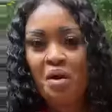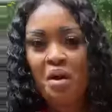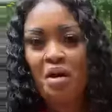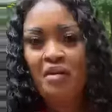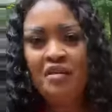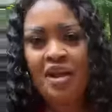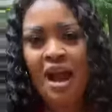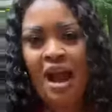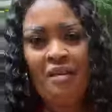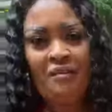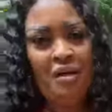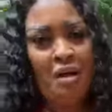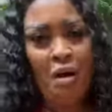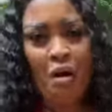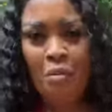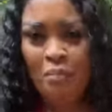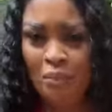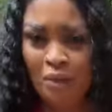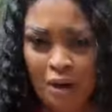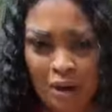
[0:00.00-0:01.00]
we don't even have an
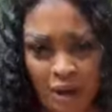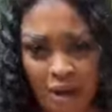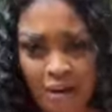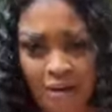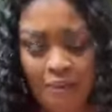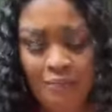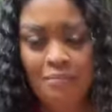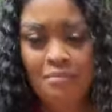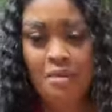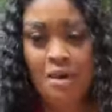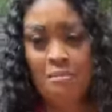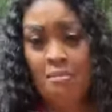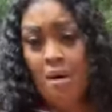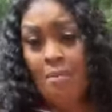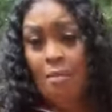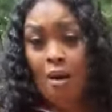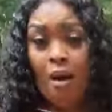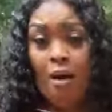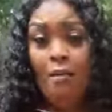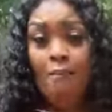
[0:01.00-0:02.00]
umbrella, me and
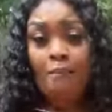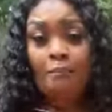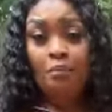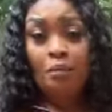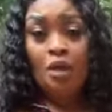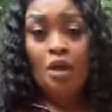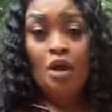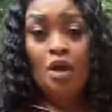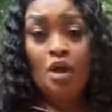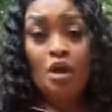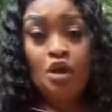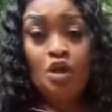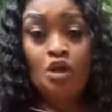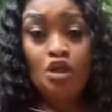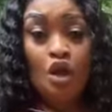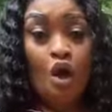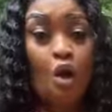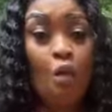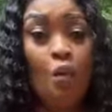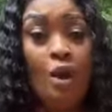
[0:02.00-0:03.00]
my mom.
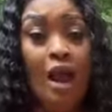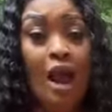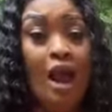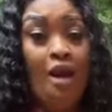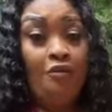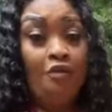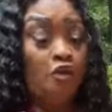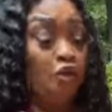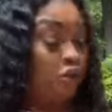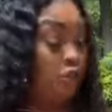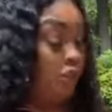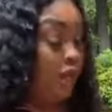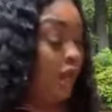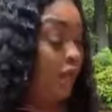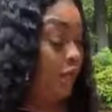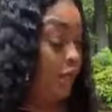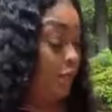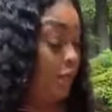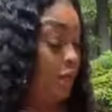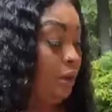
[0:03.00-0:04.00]
So we have to
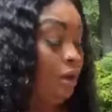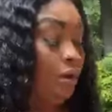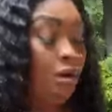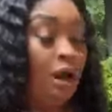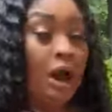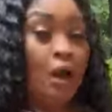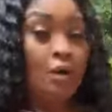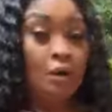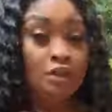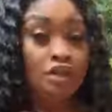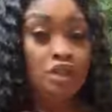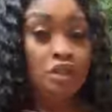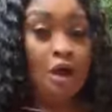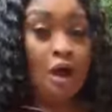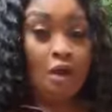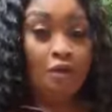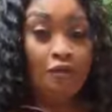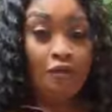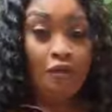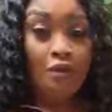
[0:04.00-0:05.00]
take our
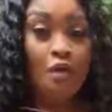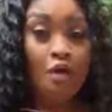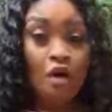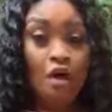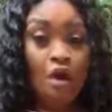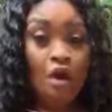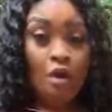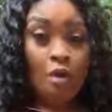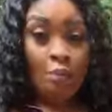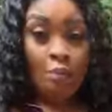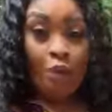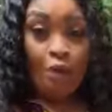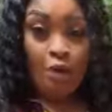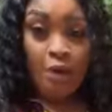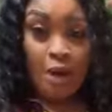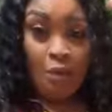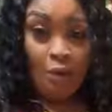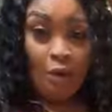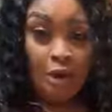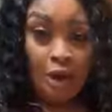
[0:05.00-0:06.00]
stuff,
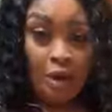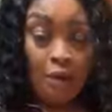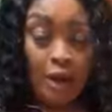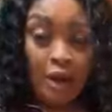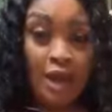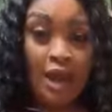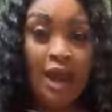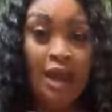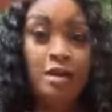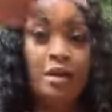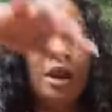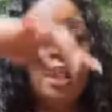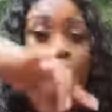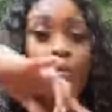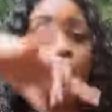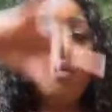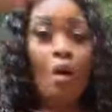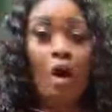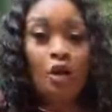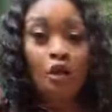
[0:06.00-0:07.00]
put them on our head
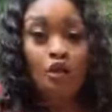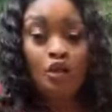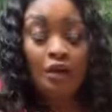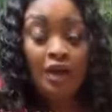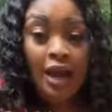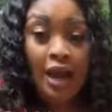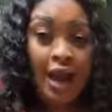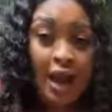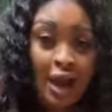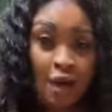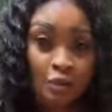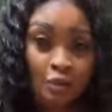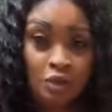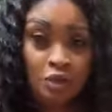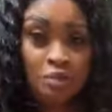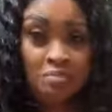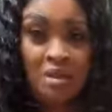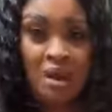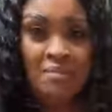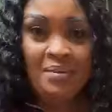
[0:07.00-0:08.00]
and walk to the
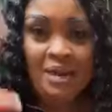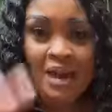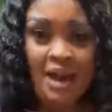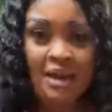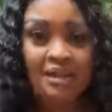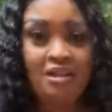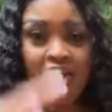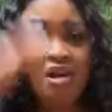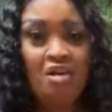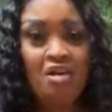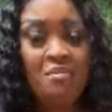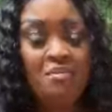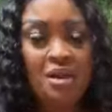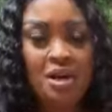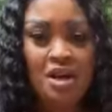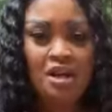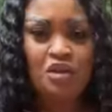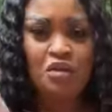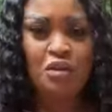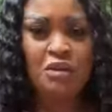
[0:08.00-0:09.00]
house. Maybe like thirty
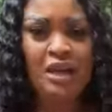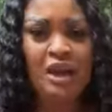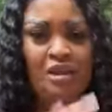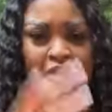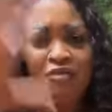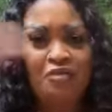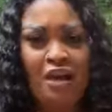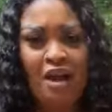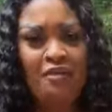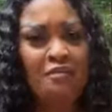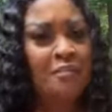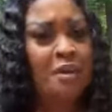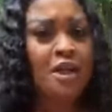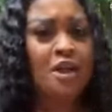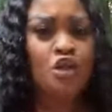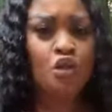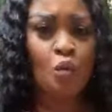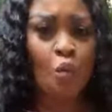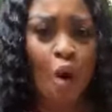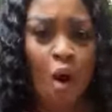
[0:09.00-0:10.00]
minutes or thirty-five
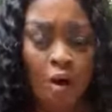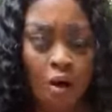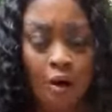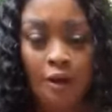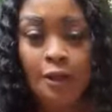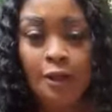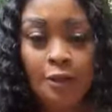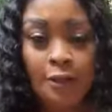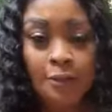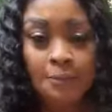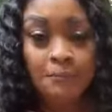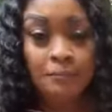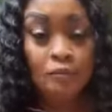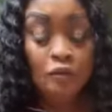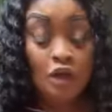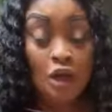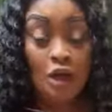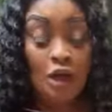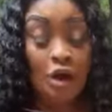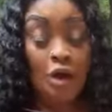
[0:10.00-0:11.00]
minutes walk,
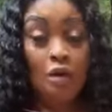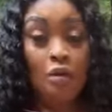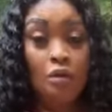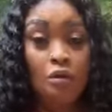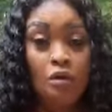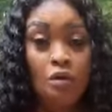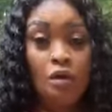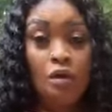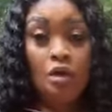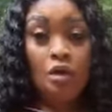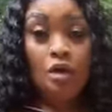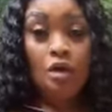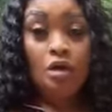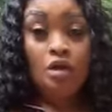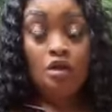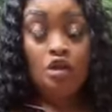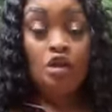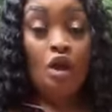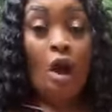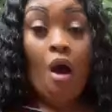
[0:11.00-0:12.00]
you know.
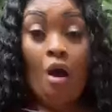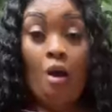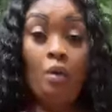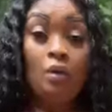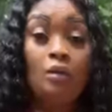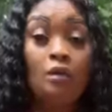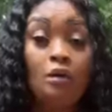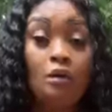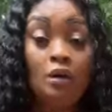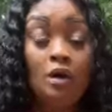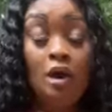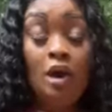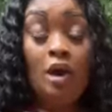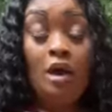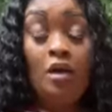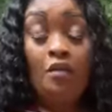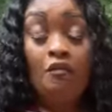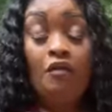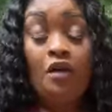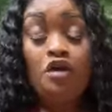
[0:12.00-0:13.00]
So
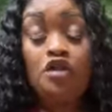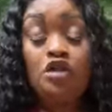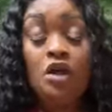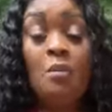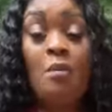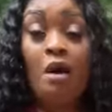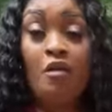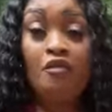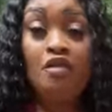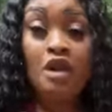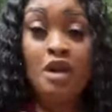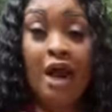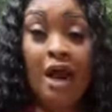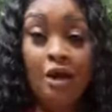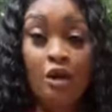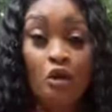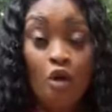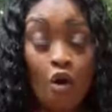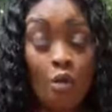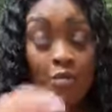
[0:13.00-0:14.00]
for some of you
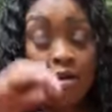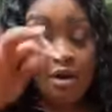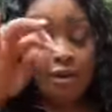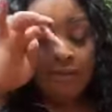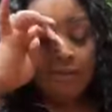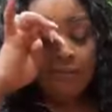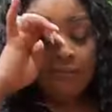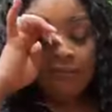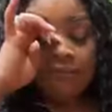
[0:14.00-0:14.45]
that know me,